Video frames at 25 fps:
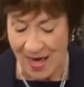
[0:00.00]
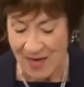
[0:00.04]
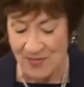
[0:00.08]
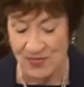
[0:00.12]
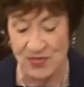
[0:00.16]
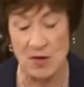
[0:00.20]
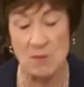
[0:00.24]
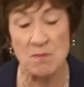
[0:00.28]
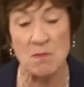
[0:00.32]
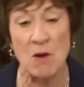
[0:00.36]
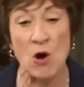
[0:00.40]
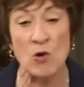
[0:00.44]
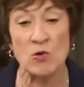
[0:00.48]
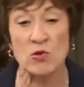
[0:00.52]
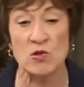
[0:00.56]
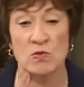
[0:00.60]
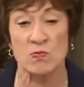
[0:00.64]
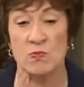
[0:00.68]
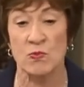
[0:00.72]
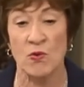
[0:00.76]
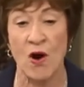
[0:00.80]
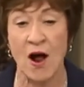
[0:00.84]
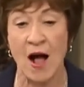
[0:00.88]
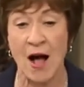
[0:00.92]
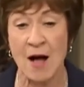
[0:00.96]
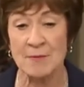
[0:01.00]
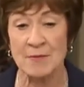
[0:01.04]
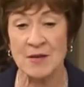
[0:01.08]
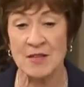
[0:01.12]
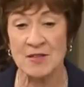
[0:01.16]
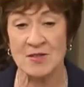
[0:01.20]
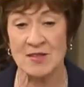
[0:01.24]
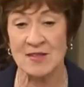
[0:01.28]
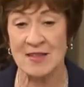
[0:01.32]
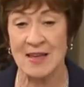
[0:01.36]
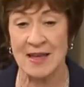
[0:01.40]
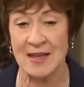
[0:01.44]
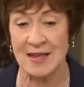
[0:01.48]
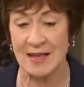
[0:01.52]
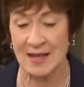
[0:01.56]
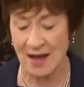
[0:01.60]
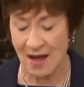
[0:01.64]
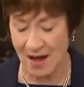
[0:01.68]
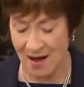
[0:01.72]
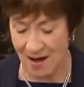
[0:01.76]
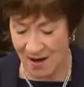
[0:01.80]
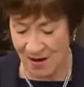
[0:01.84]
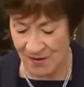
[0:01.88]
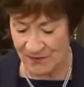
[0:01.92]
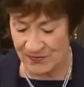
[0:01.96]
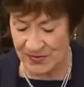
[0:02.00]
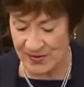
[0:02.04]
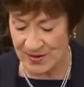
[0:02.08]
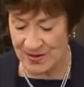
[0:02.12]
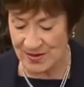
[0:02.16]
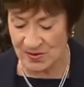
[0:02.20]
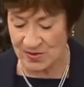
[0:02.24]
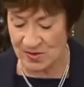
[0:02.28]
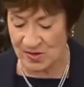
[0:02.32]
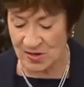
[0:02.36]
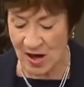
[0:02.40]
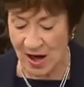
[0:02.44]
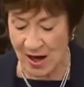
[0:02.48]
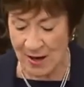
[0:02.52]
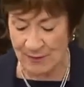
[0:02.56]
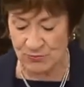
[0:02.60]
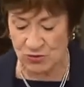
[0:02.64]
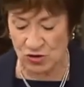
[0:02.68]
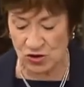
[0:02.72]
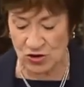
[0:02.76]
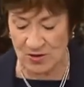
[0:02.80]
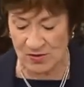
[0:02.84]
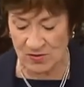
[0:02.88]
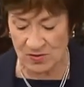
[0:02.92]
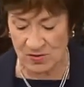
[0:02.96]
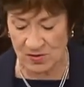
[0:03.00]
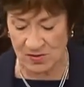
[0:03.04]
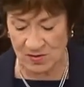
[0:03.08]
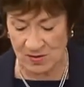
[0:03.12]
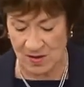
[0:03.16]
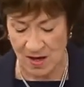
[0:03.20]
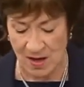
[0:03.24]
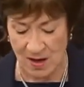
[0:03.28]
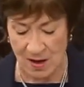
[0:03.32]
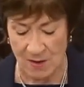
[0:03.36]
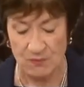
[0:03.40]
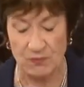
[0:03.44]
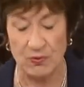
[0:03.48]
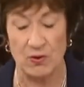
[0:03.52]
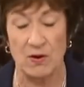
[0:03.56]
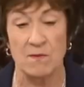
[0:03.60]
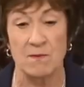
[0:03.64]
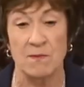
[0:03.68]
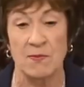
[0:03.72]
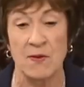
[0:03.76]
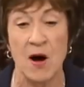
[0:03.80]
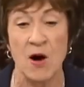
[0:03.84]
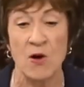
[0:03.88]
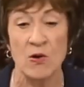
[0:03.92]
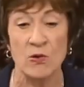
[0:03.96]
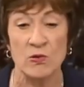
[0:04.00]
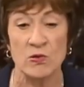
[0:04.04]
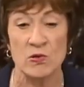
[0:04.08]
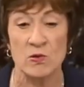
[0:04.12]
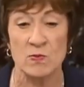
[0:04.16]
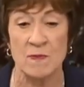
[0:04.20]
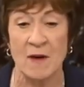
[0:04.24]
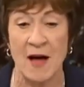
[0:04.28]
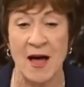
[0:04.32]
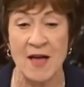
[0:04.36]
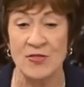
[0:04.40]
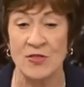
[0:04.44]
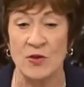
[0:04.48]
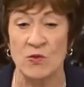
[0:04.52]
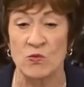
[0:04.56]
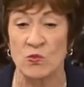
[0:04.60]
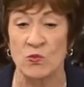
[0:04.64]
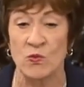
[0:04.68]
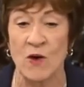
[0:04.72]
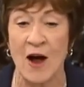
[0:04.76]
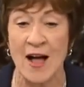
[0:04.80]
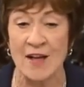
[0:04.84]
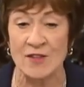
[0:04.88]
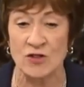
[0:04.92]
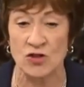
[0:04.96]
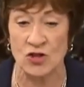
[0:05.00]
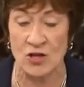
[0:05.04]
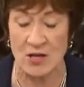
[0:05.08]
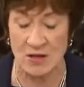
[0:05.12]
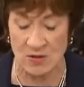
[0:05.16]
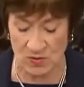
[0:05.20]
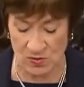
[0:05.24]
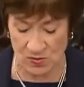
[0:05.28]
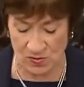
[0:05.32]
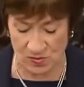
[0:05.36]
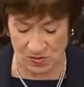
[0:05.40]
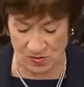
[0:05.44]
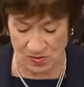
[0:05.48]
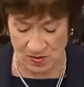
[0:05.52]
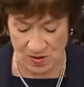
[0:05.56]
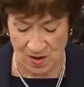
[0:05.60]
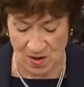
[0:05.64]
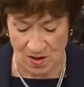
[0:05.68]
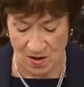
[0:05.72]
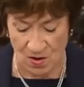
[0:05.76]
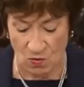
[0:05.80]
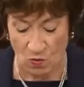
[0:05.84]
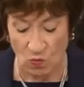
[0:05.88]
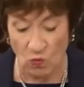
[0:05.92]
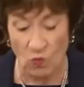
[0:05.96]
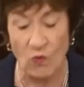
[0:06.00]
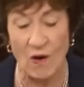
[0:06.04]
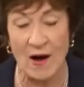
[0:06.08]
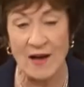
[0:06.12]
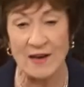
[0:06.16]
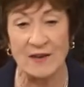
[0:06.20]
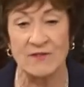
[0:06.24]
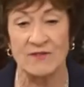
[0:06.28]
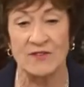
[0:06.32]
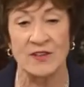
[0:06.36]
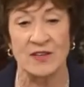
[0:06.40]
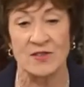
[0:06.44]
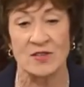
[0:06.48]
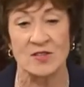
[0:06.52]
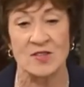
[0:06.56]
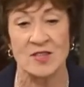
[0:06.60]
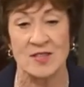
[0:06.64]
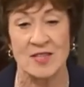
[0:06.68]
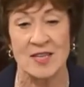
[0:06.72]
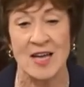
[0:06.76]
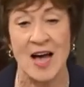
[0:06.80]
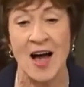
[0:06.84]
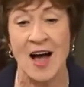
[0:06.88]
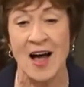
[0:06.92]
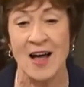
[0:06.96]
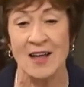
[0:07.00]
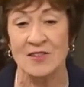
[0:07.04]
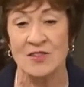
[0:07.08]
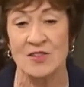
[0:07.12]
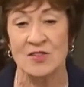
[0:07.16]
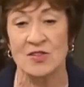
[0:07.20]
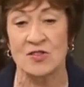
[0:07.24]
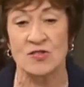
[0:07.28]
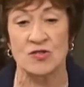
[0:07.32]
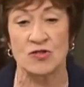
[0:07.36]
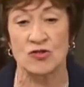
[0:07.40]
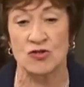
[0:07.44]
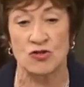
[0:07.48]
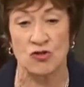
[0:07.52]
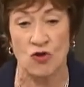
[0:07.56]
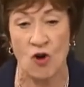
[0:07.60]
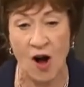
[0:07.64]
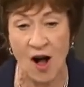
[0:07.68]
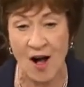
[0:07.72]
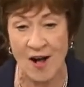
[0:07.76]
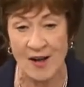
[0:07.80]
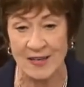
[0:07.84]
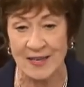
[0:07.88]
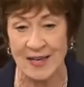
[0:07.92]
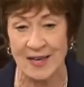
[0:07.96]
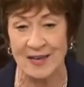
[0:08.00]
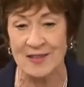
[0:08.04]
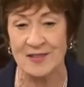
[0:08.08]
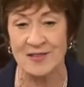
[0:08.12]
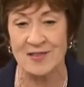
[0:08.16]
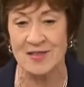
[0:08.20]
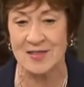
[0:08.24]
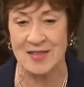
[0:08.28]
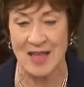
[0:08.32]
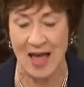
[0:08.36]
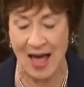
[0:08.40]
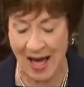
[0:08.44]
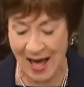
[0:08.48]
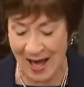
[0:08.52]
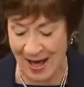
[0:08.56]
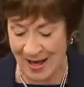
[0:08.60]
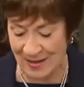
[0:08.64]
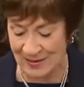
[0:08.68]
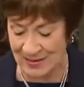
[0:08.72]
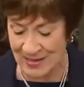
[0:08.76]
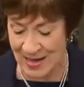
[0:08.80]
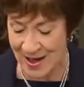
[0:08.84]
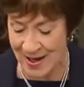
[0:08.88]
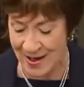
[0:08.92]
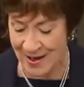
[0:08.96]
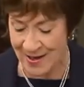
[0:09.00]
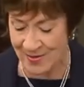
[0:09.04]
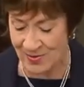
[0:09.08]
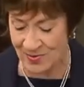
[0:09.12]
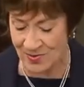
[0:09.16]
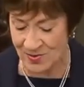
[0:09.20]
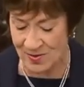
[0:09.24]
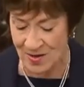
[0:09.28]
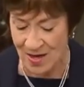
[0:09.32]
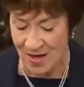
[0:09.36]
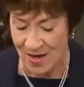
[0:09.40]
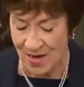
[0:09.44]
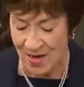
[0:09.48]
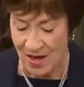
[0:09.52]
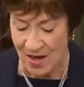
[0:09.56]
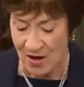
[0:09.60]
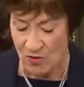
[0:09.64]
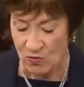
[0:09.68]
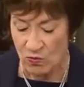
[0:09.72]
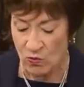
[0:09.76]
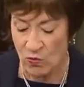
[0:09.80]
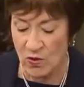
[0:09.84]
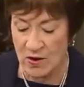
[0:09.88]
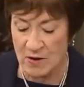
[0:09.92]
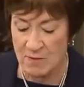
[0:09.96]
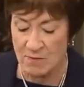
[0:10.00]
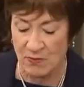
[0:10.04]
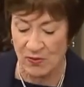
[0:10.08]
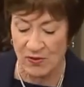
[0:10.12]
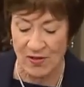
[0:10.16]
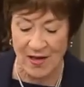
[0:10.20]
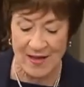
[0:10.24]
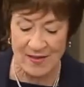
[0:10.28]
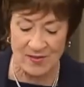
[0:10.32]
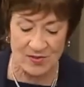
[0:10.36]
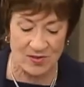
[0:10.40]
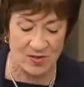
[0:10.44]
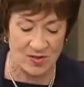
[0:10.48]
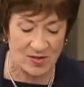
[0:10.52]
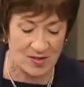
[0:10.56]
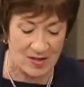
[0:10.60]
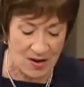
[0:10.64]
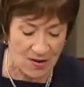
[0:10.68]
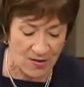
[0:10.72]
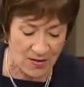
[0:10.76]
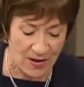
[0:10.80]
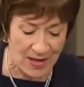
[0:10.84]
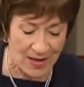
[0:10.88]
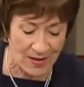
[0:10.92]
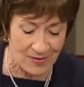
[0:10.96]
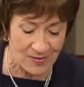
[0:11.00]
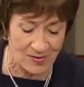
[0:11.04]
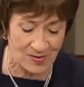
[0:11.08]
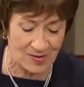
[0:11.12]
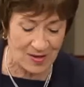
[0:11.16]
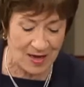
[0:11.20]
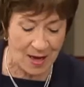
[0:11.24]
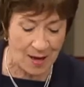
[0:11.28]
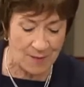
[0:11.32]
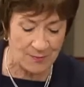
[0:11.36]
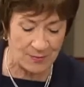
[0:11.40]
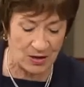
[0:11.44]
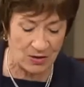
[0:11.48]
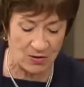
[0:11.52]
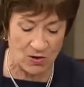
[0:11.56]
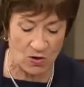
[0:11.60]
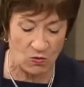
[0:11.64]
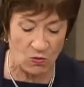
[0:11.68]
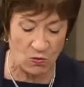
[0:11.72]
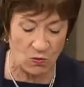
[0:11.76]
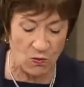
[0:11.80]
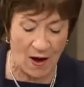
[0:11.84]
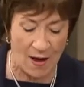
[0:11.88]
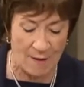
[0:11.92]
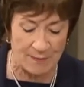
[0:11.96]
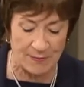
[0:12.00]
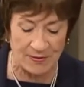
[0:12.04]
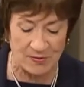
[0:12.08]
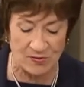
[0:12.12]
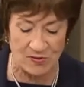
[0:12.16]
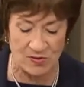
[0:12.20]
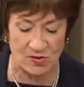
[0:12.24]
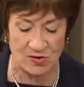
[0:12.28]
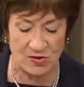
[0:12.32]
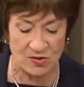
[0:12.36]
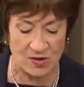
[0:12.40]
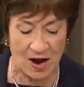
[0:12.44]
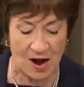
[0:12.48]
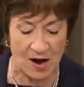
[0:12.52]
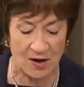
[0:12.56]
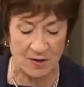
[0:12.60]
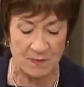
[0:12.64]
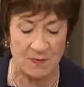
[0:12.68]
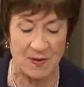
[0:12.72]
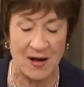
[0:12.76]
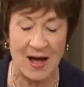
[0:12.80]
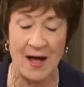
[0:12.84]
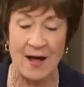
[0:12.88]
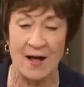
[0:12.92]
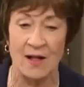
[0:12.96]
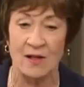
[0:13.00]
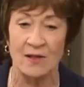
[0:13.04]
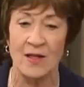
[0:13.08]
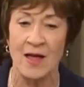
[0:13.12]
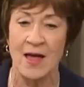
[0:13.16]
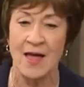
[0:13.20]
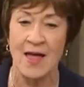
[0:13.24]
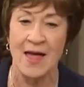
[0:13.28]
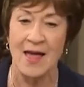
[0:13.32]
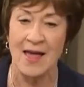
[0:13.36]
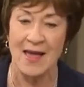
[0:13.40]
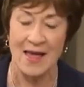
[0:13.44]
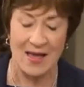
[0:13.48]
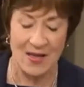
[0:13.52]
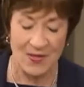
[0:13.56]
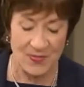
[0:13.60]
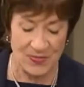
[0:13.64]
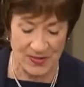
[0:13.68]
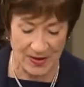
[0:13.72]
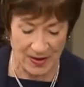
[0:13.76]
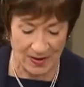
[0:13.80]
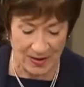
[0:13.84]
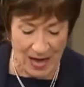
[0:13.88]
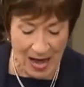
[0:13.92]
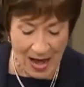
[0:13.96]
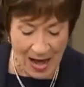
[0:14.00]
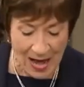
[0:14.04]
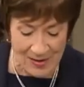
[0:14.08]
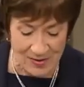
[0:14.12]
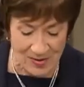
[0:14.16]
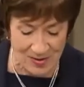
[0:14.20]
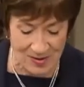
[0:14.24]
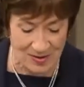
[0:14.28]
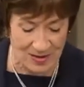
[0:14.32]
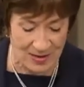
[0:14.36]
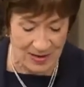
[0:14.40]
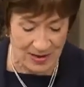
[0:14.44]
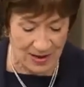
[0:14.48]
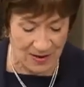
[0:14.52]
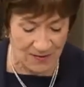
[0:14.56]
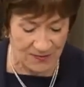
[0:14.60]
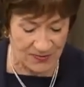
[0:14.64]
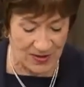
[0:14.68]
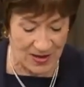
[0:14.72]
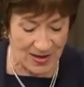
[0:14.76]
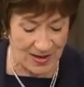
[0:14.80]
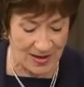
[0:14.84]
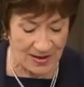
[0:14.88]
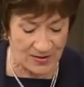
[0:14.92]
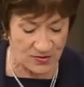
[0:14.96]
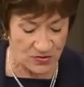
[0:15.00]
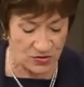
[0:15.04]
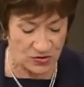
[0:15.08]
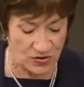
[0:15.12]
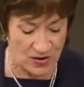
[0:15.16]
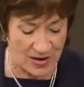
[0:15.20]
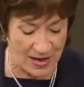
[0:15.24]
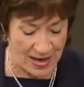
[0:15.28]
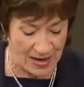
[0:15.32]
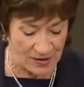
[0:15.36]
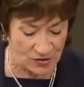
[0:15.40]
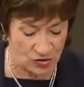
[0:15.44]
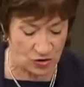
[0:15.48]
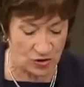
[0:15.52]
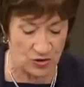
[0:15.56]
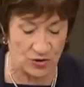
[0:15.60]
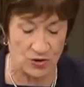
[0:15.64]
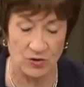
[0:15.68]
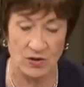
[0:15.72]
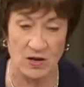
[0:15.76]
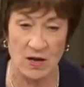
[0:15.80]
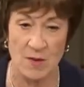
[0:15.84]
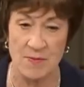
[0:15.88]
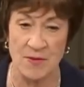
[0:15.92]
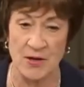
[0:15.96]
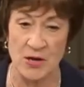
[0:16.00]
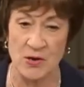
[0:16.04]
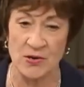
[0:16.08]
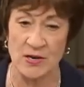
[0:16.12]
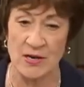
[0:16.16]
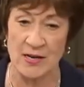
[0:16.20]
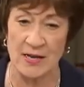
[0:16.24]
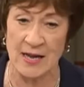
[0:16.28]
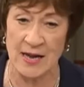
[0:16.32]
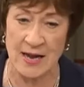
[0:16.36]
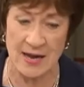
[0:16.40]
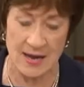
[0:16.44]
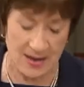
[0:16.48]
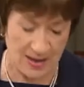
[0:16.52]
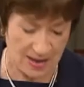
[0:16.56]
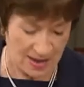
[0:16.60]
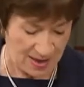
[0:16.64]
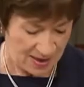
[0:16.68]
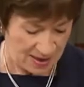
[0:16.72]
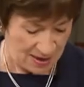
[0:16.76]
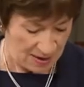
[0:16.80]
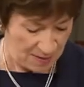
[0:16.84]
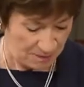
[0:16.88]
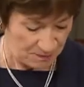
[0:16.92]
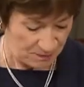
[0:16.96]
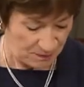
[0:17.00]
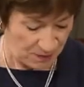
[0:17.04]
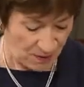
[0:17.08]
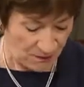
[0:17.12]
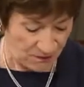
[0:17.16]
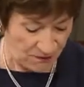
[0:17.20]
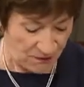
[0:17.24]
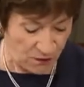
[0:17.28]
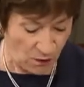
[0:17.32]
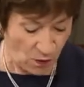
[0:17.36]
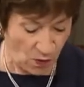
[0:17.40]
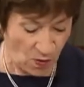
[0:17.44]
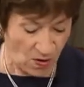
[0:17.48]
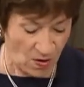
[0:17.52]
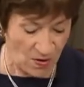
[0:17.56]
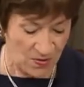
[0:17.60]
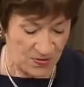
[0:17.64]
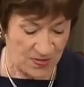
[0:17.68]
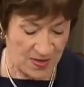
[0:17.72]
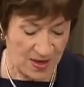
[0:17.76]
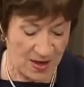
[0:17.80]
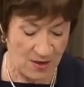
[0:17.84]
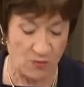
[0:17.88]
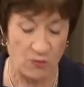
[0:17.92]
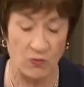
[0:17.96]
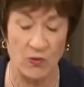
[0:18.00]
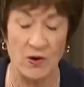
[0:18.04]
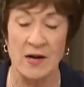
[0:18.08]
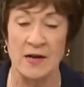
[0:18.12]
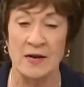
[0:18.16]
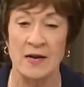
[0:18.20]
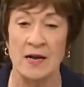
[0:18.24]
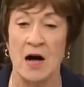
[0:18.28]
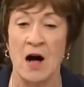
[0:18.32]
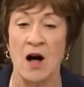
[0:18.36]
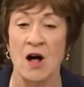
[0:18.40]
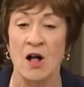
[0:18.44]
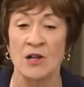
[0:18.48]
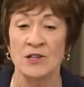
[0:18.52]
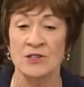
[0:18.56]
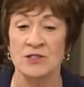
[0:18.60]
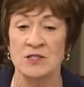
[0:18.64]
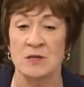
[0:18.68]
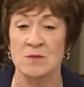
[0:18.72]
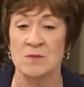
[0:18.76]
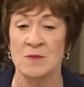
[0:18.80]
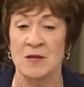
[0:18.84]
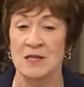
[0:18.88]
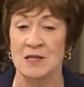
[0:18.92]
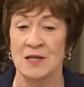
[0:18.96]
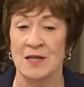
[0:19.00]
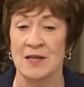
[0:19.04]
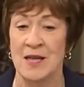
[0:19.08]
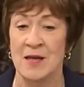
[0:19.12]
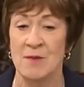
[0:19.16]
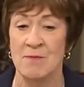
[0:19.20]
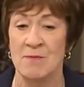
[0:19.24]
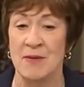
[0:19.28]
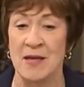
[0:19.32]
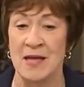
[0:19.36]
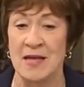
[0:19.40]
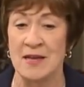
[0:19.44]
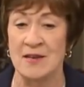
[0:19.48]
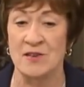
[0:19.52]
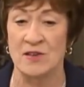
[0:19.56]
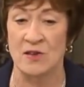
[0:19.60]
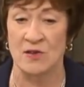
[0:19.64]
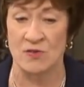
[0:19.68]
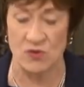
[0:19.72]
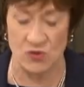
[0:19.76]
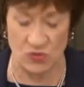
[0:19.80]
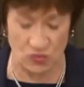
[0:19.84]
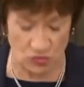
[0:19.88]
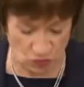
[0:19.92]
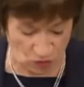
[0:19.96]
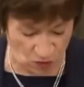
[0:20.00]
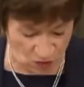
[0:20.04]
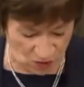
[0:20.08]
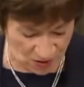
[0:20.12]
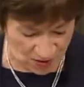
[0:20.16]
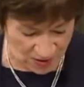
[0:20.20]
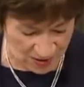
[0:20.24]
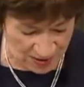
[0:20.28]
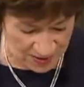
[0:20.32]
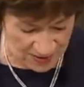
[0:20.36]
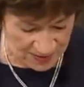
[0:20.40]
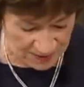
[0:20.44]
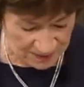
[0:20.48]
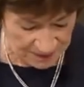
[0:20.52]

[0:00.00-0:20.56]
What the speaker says: The most promising of these options, proposed by the Russians, one of Assad's strongest allies, would place Syria's chemical weapons stockpile in the custody of the international community before they would ultimately be destroyed.